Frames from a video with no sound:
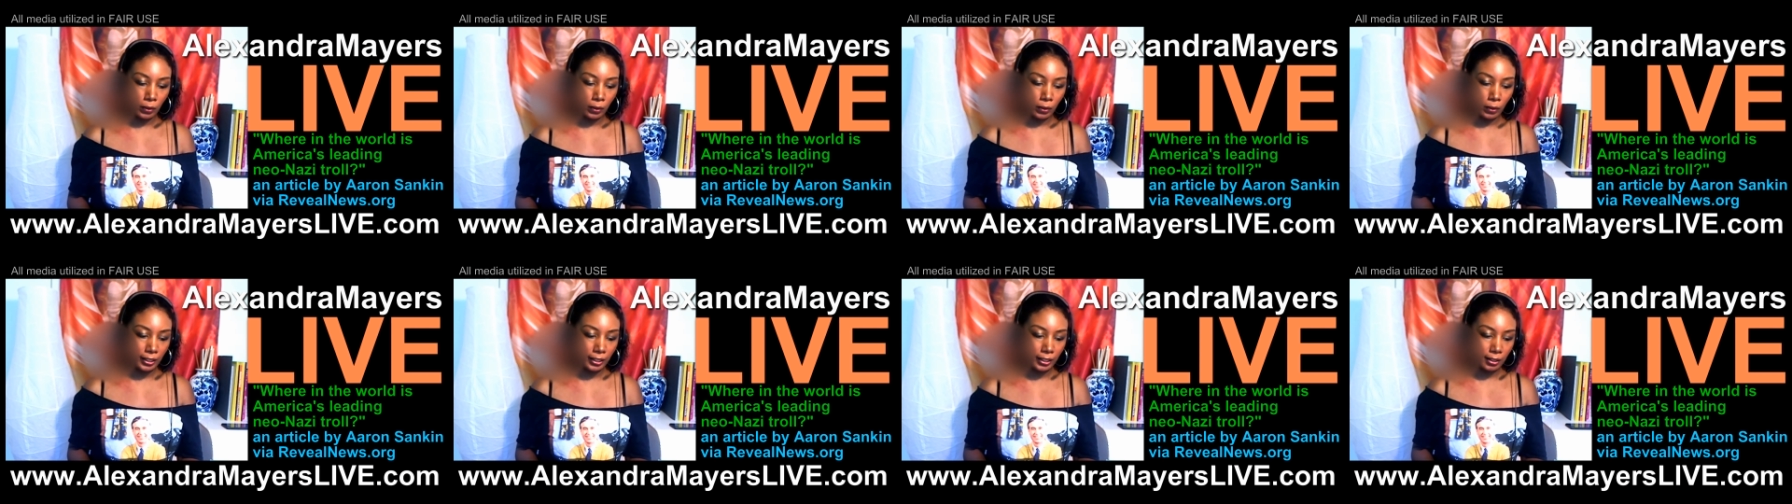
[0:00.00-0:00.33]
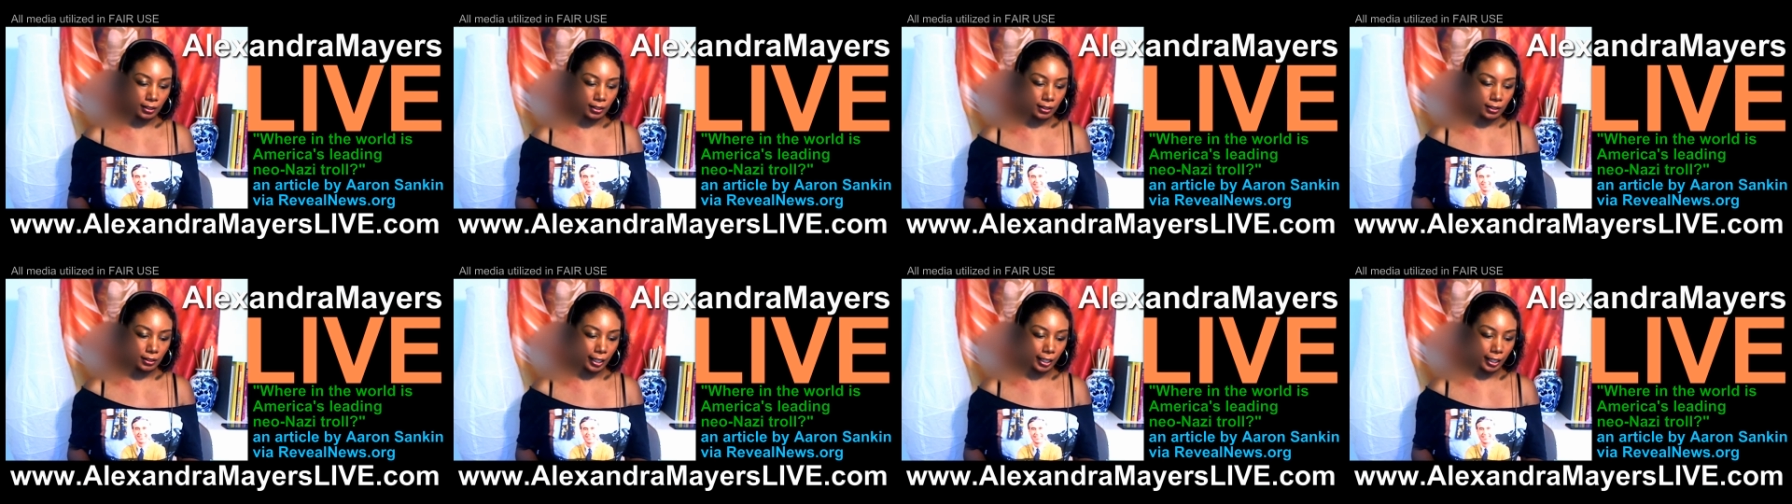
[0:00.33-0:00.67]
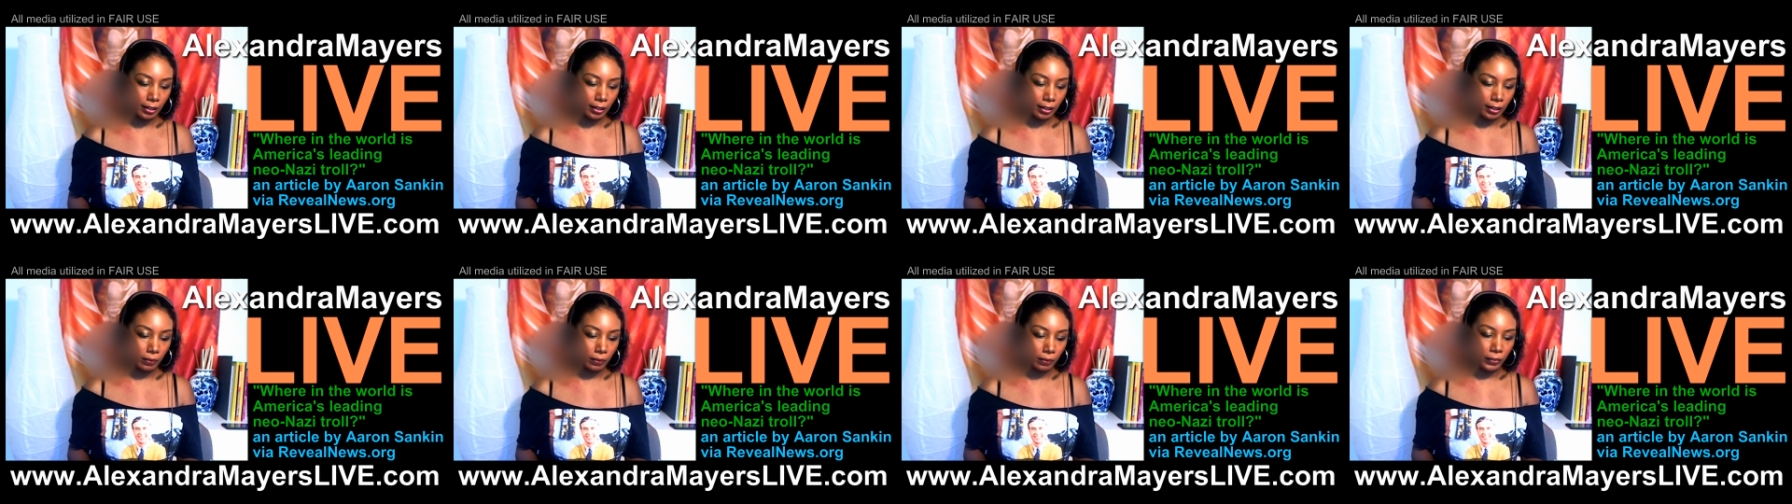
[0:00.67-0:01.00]
racist
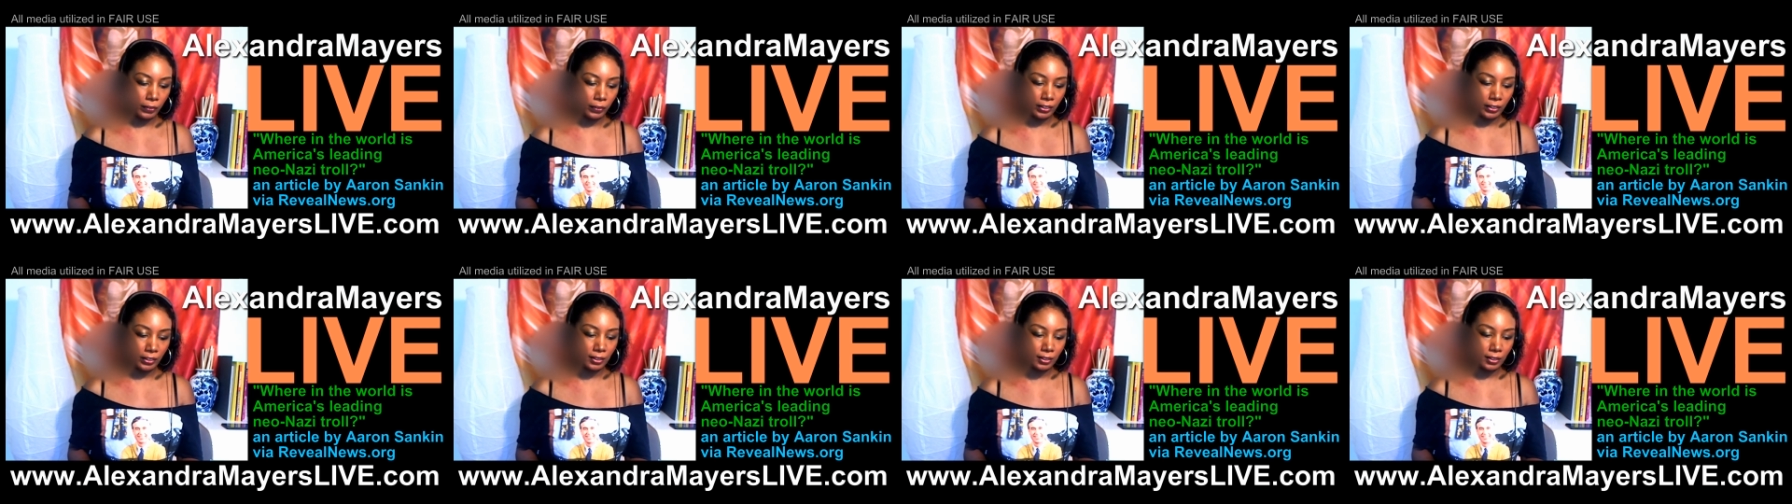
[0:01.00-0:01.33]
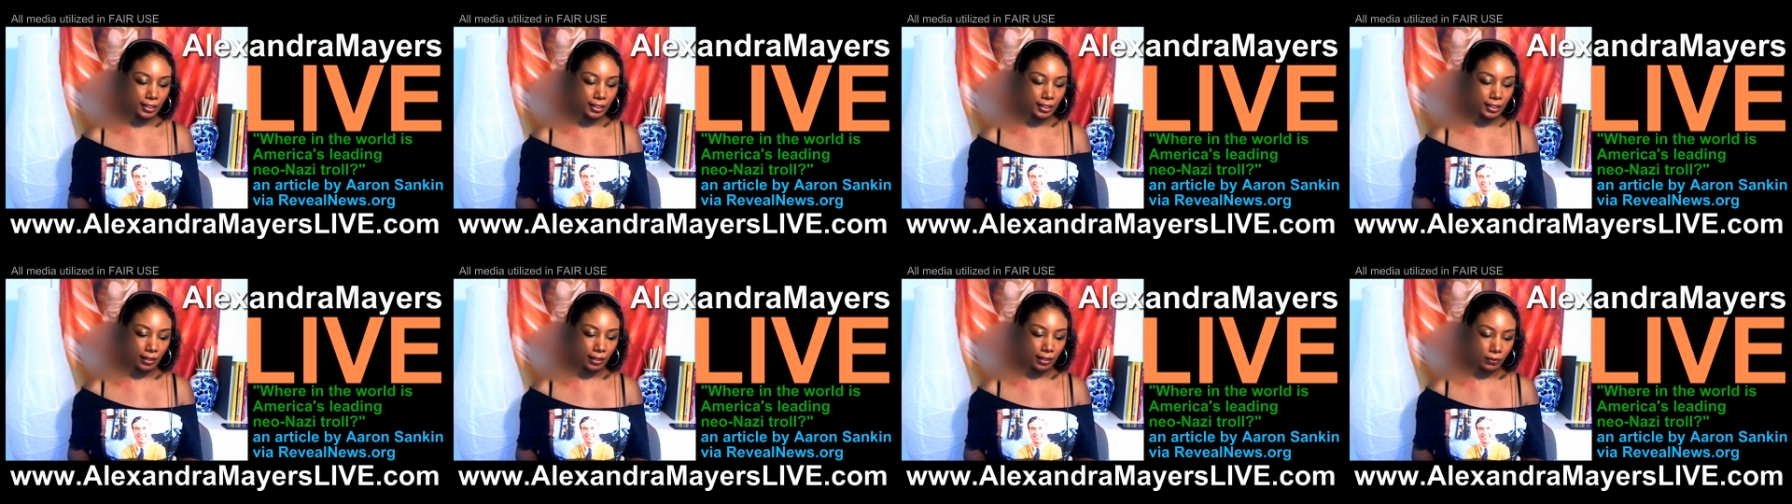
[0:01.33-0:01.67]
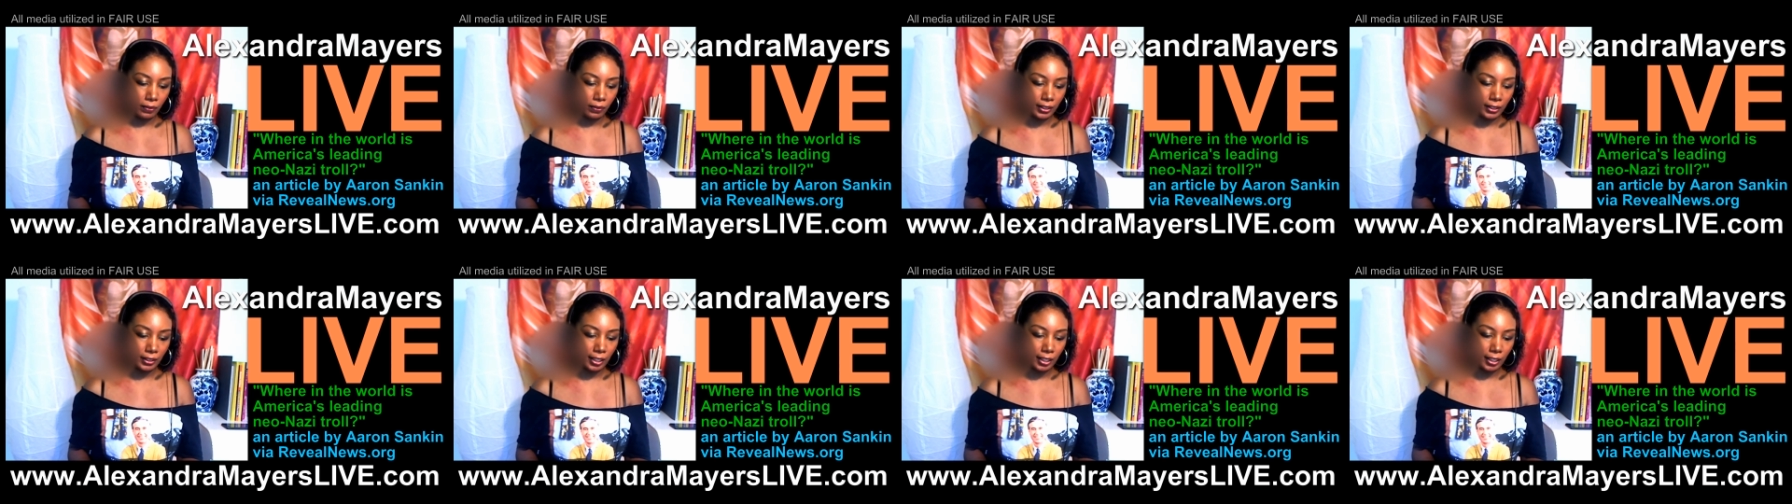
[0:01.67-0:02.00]
hater feels
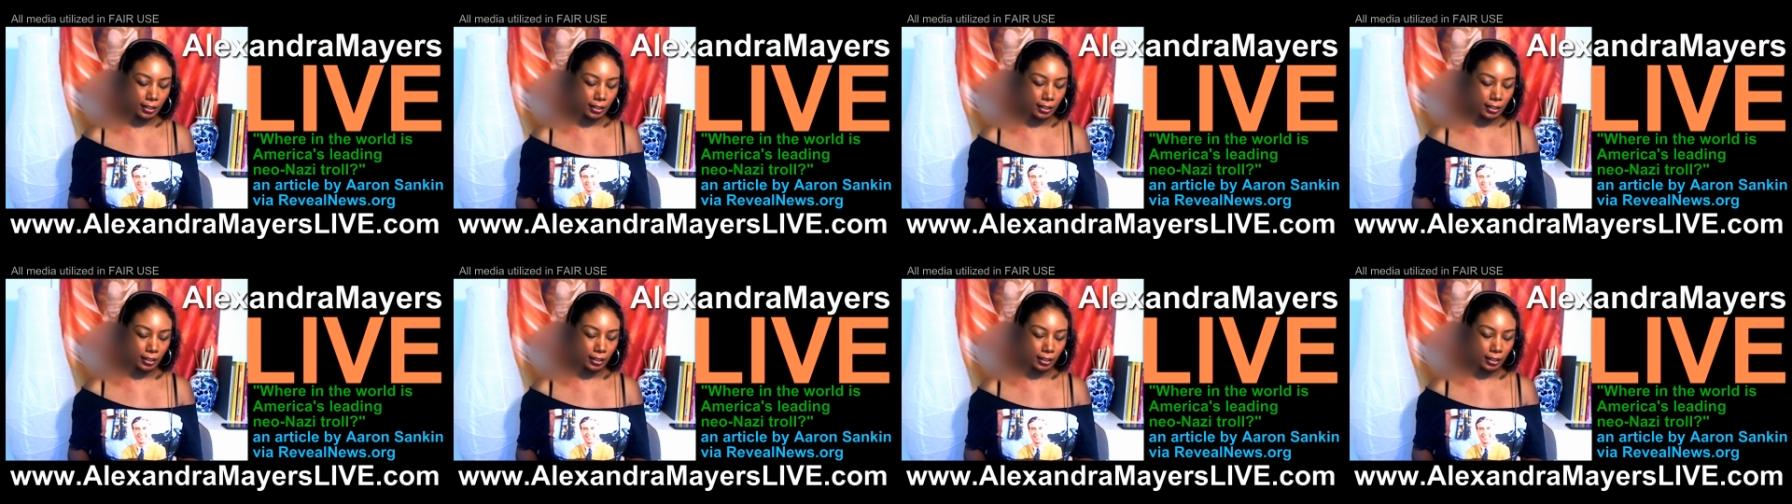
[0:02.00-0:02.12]
safest